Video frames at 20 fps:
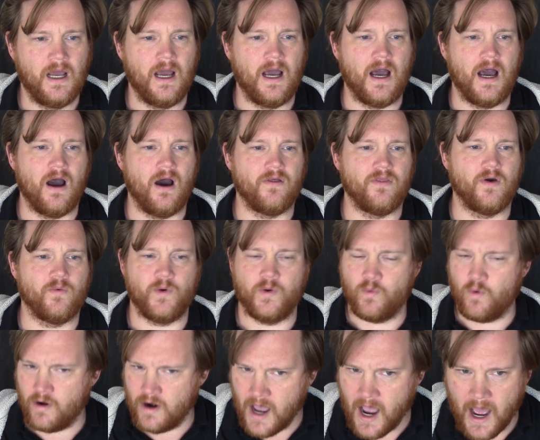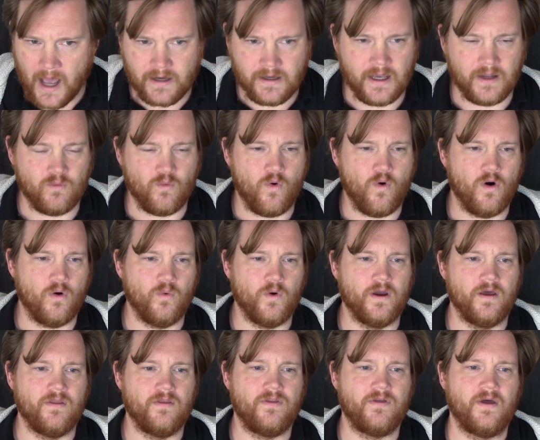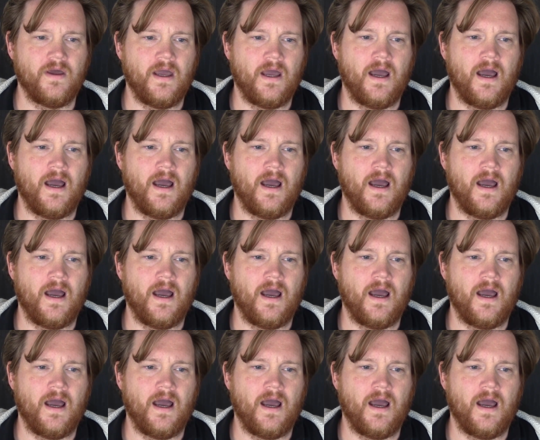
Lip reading: that we were not at war with,